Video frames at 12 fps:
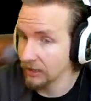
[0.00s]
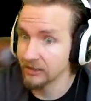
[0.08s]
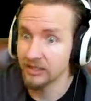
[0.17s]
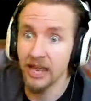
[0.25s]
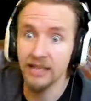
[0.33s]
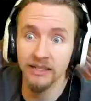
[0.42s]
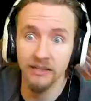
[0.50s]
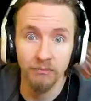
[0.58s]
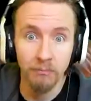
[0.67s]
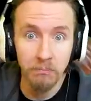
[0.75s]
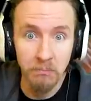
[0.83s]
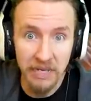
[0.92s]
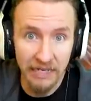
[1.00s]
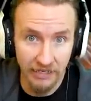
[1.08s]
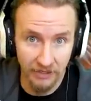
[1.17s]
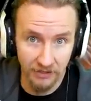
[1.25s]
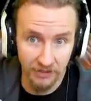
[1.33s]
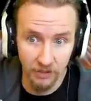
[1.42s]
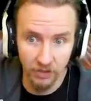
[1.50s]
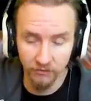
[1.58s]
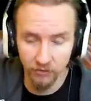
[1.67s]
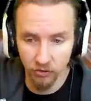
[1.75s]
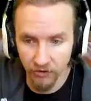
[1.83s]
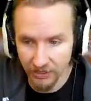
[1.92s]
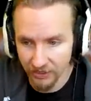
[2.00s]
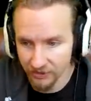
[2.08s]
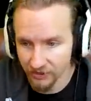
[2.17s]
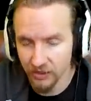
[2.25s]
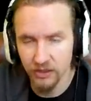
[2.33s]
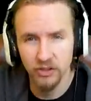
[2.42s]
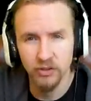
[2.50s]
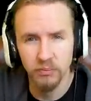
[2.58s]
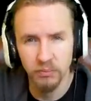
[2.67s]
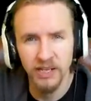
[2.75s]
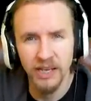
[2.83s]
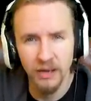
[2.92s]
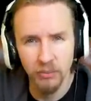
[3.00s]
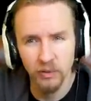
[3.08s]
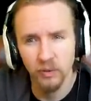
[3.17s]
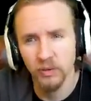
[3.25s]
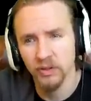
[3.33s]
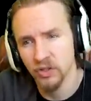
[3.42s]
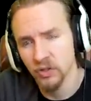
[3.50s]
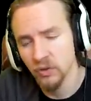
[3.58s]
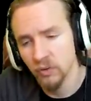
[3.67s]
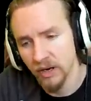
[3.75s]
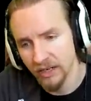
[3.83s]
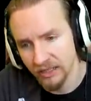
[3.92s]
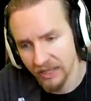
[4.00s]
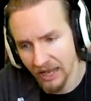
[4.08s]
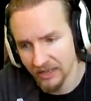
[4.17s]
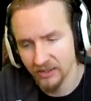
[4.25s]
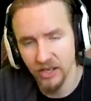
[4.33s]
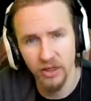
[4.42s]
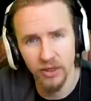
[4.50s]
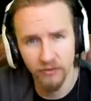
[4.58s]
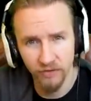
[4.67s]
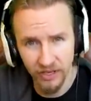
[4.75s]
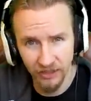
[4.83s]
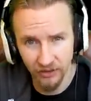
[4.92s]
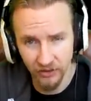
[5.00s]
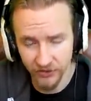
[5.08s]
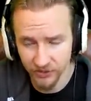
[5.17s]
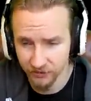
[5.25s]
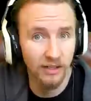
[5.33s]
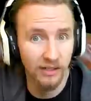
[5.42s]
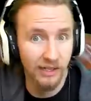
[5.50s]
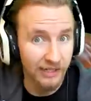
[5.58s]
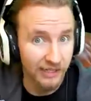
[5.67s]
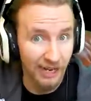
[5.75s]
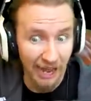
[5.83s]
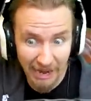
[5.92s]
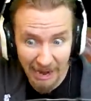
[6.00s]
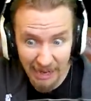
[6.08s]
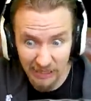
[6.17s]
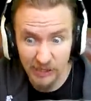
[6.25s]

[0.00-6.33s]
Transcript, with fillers: tens of millions of credits to be able to get the vehicles like I had to